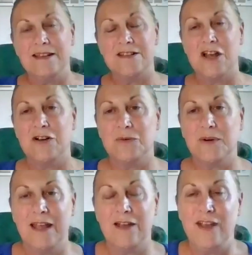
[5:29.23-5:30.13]

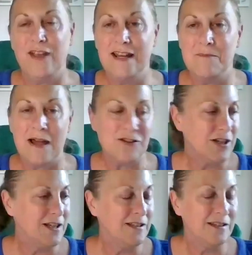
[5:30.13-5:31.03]
So if you can
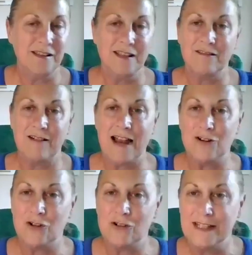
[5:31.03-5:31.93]
imagine you're at
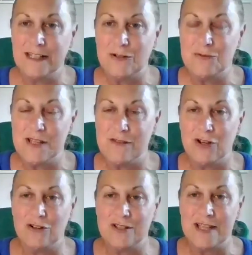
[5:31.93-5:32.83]
an all-inclusive
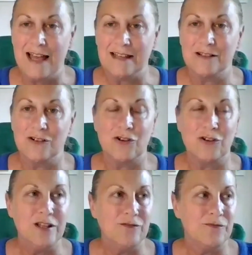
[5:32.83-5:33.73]
hotel,
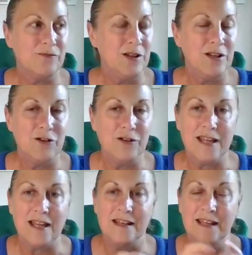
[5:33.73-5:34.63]
or you're
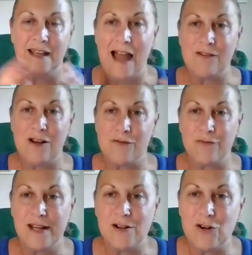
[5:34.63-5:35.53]
having a
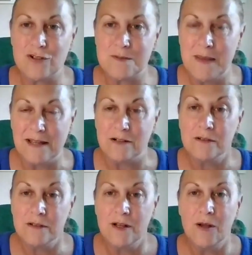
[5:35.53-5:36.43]
3-course
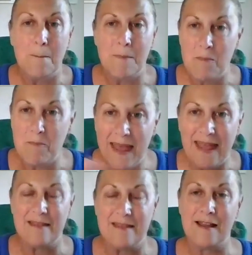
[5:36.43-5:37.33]
meal, but
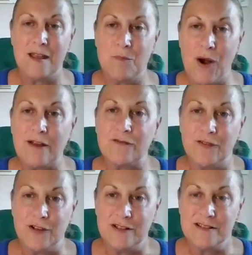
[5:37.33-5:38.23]
make that your
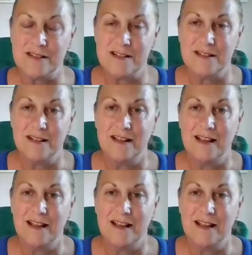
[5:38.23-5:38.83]
breakfast